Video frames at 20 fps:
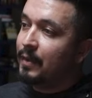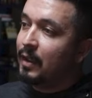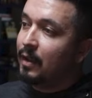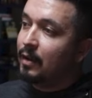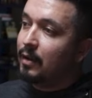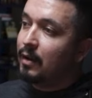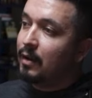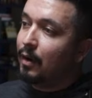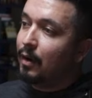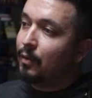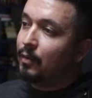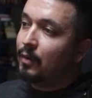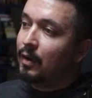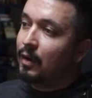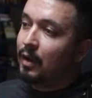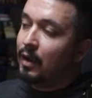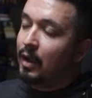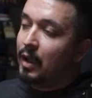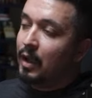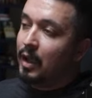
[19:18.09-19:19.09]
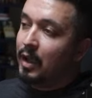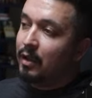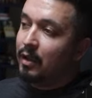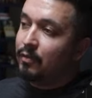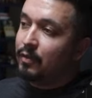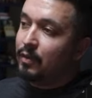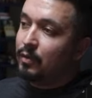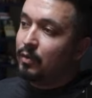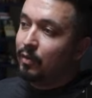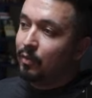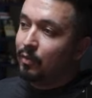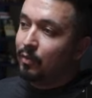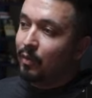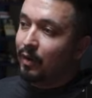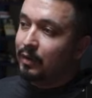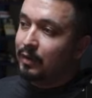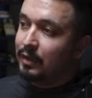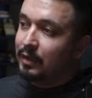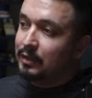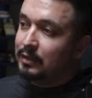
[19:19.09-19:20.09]
Now, if you don't
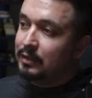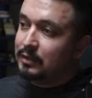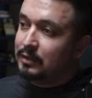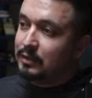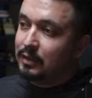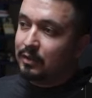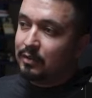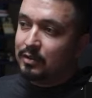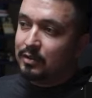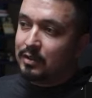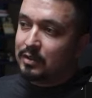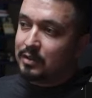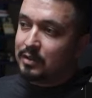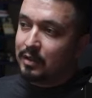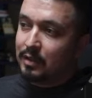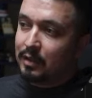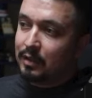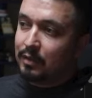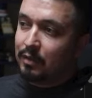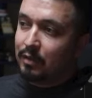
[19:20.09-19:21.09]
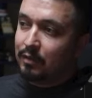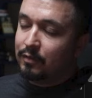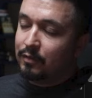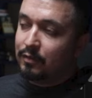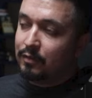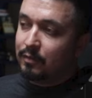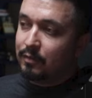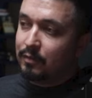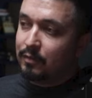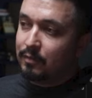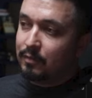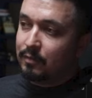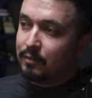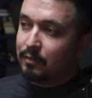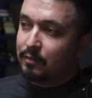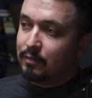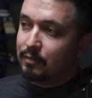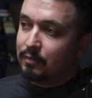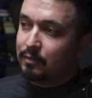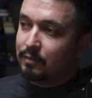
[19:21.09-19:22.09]
want this, you just turn it off.
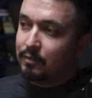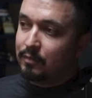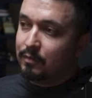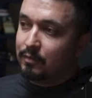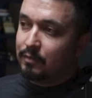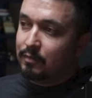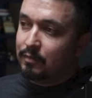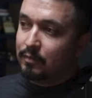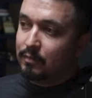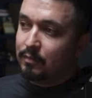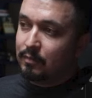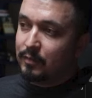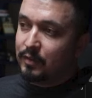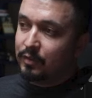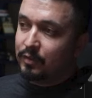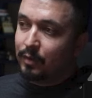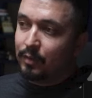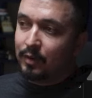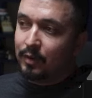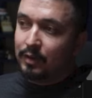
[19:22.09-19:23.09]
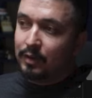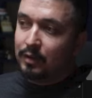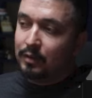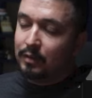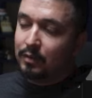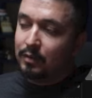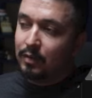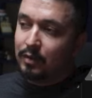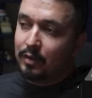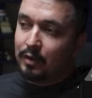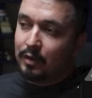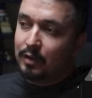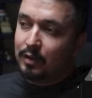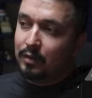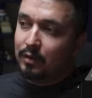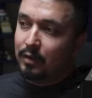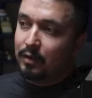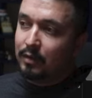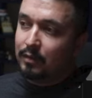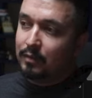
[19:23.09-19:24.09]
If you want it, you turn it
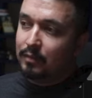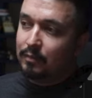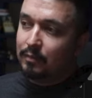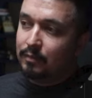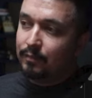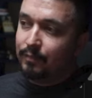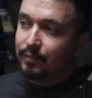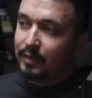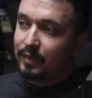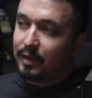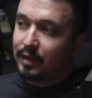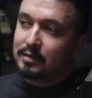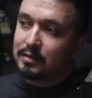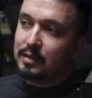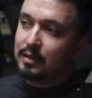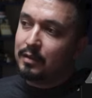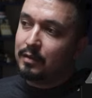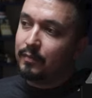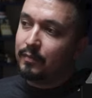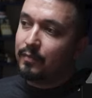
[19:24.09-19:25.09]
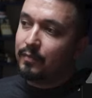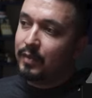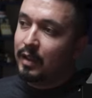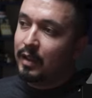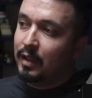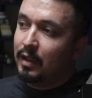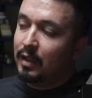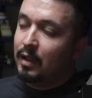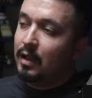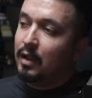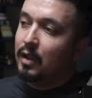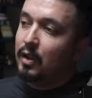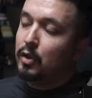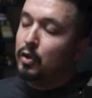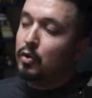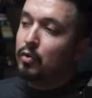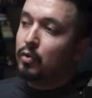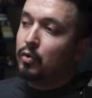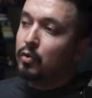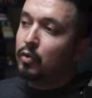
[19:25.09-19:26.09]
on. That's it.
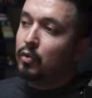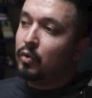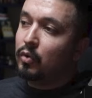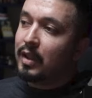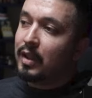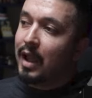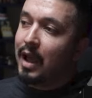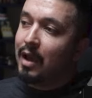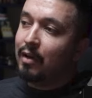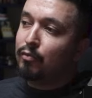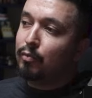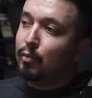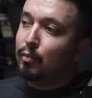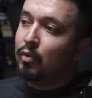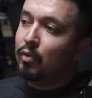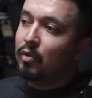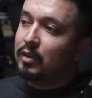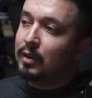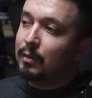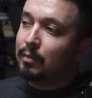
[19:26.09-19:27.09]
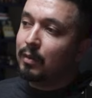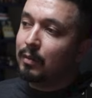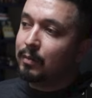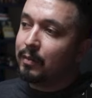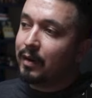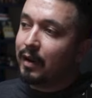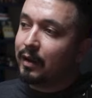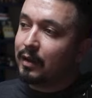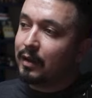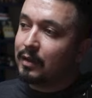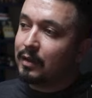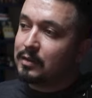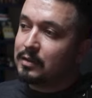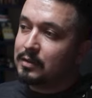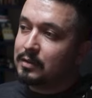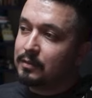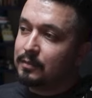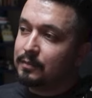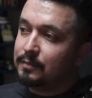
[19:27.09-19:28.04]
You could have multiple brackets.